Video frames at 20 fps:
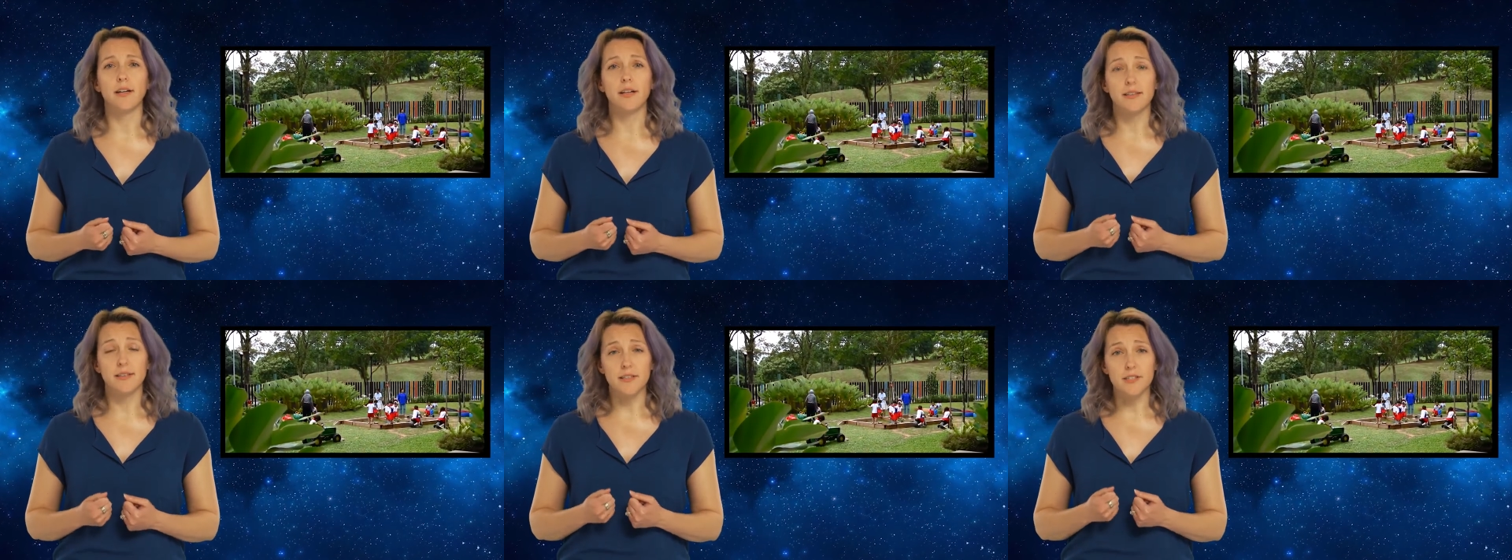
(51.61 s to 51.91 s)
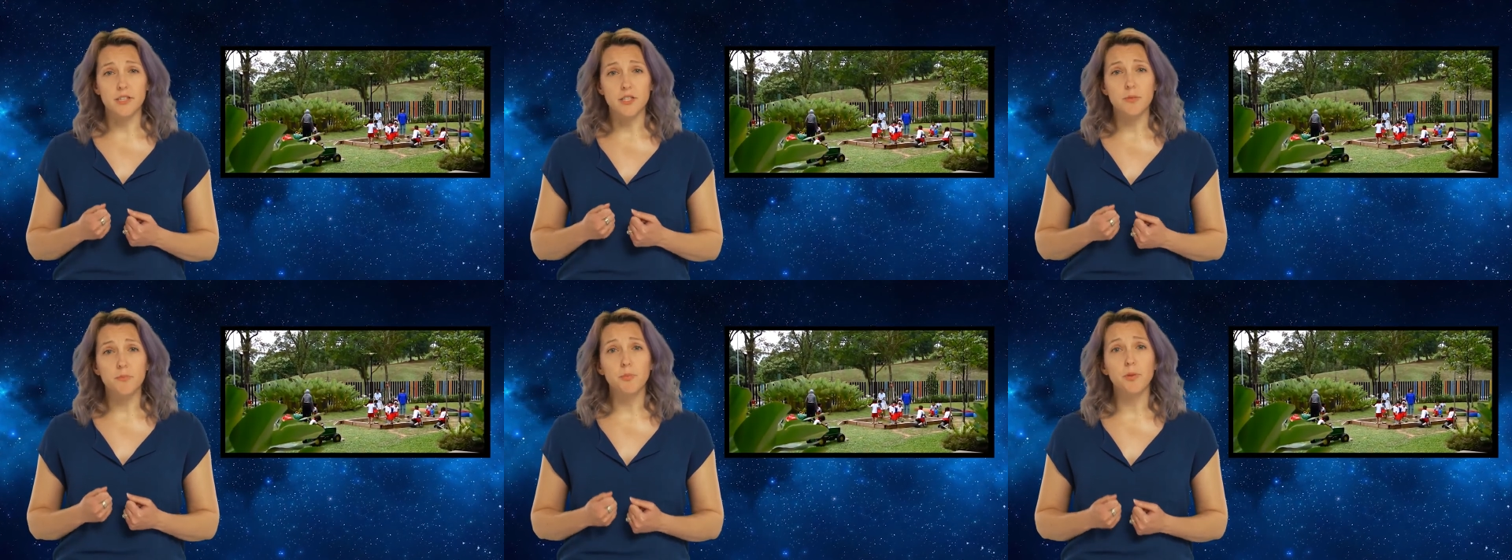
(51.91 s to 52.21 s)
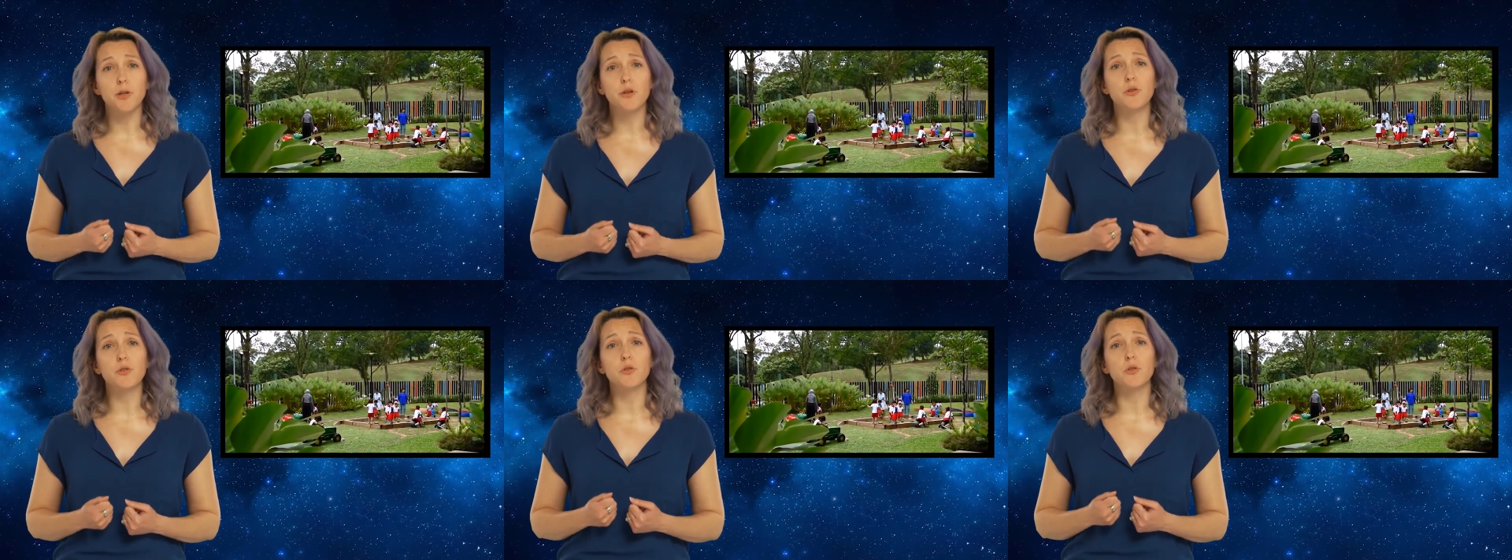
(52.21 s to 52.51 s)
the
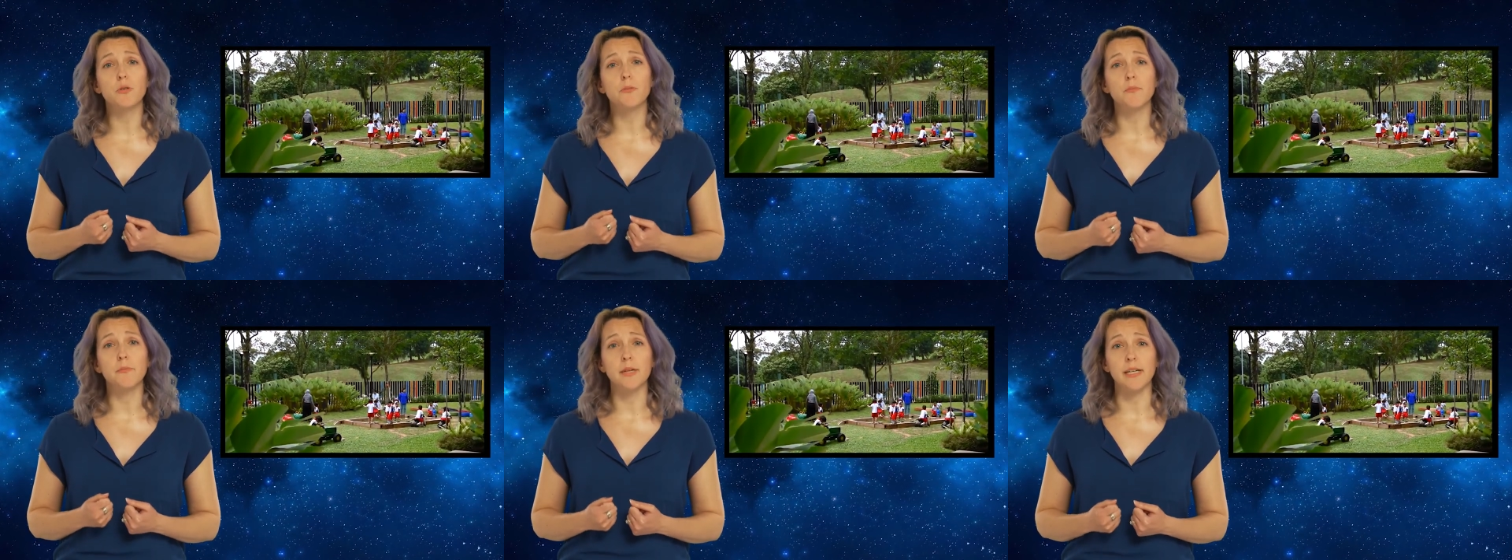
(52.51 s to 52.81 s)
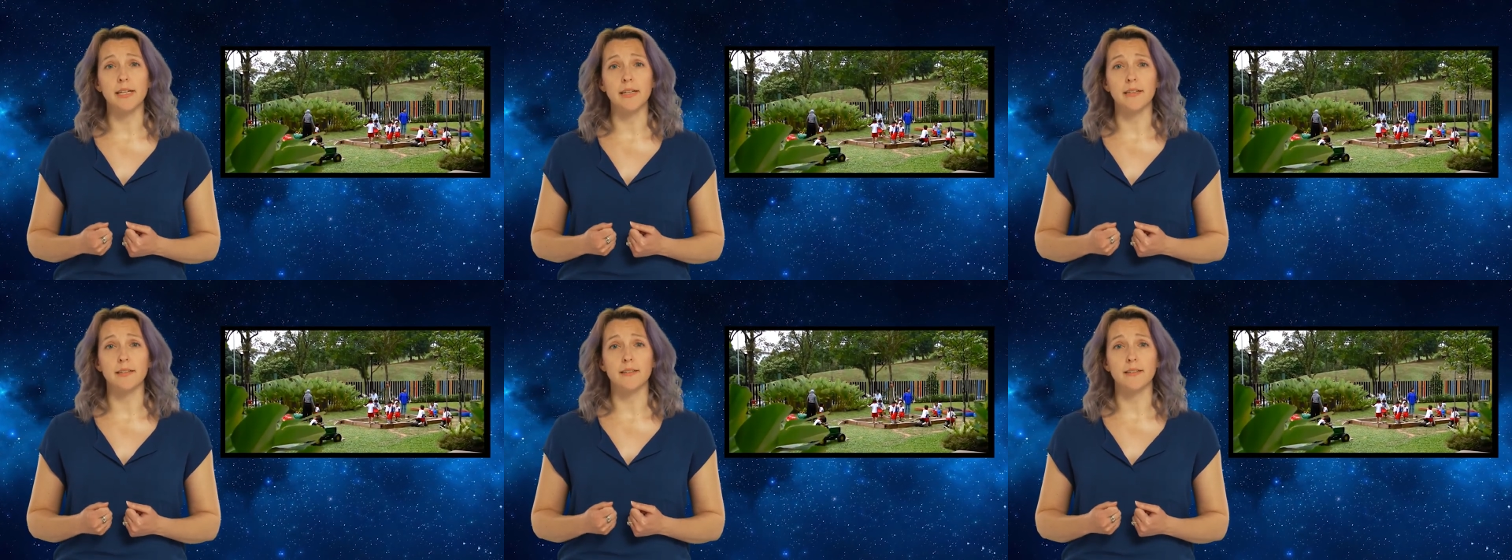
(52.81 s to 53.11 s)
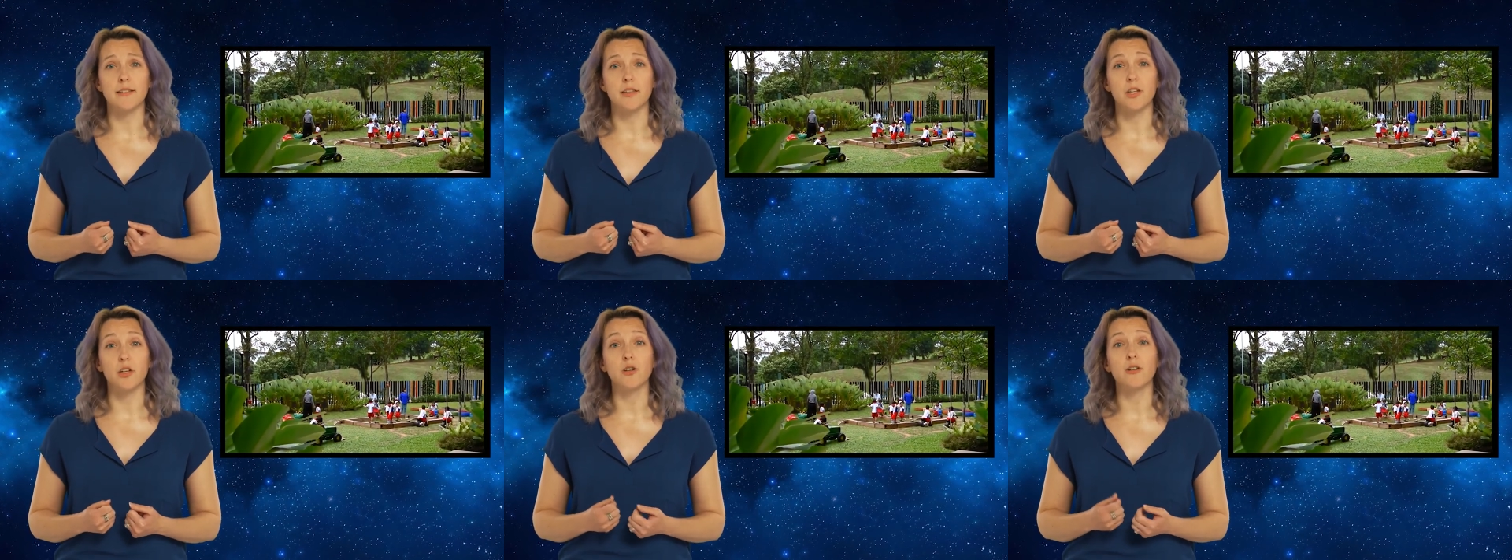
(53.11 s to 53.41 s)
spiritual
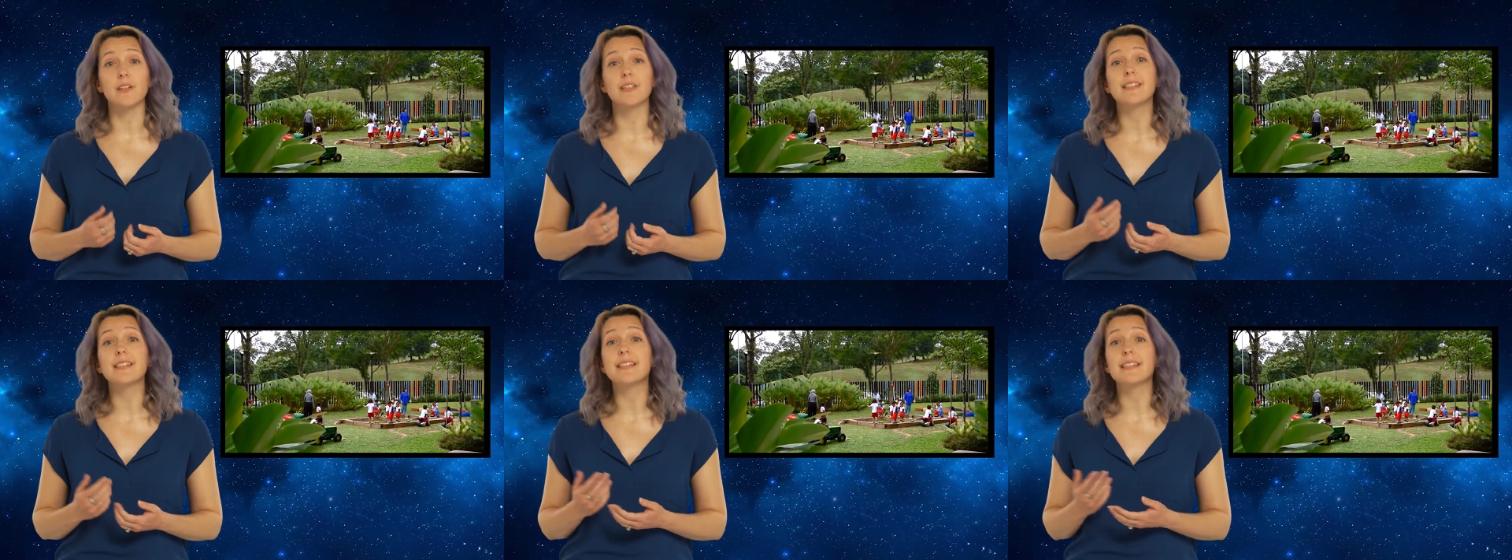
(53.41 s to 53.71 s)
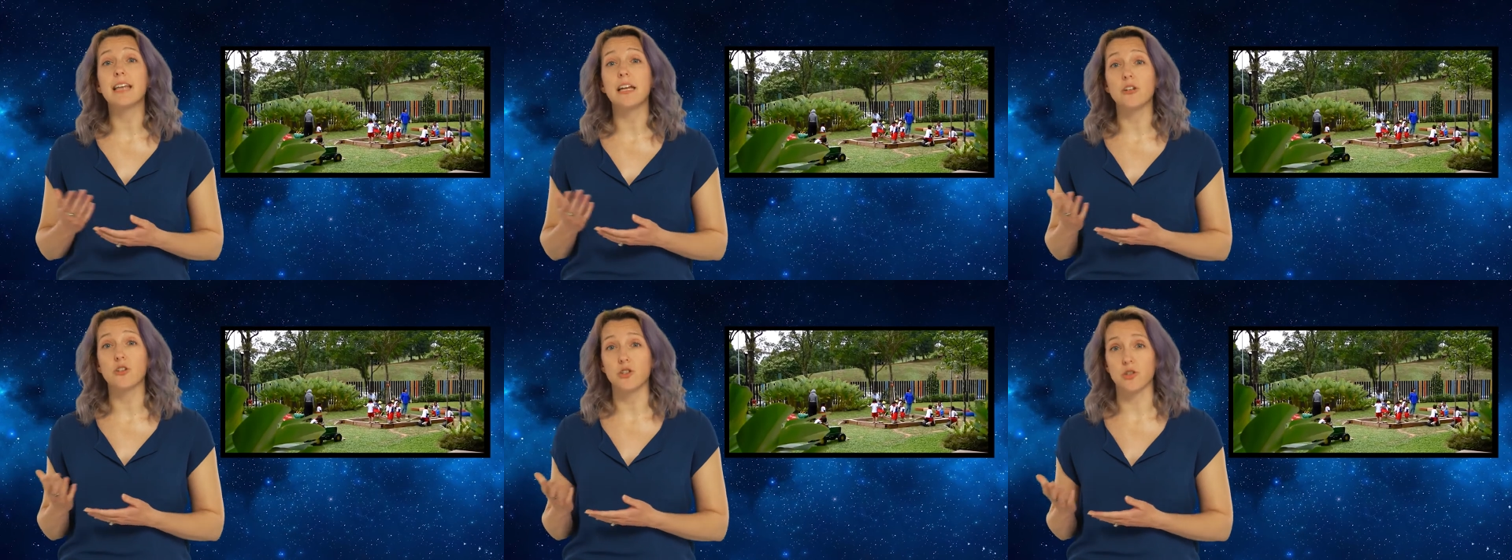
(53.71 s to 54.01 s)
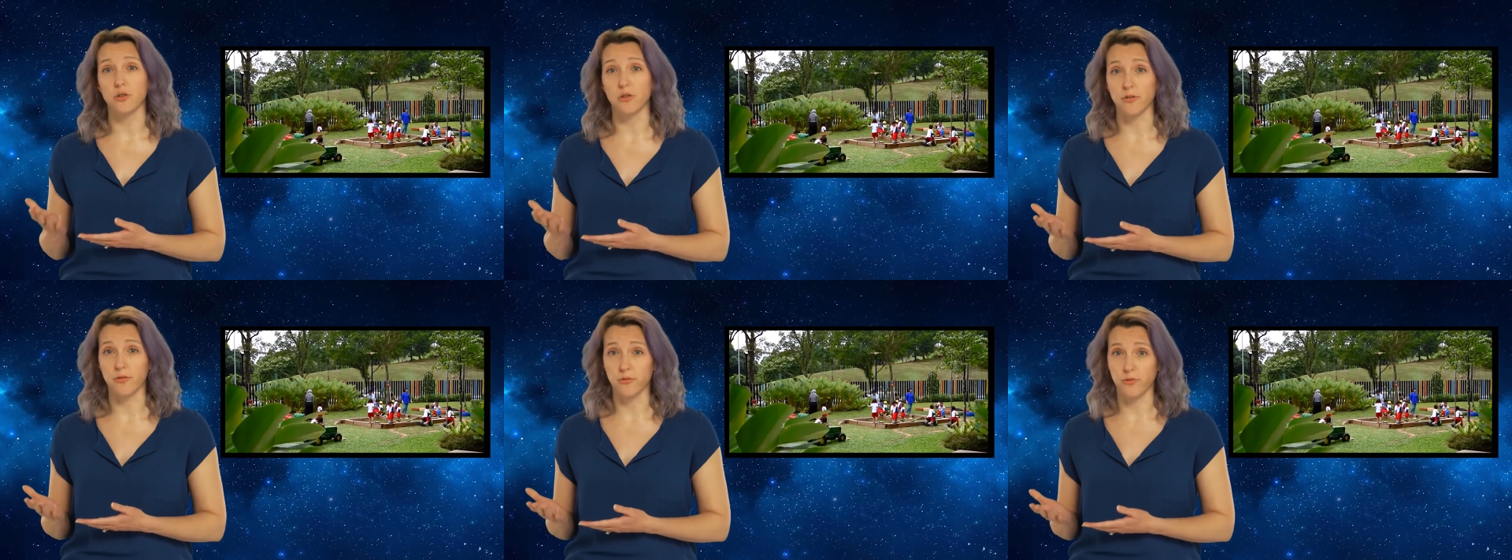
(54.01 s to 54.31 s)
means that are essential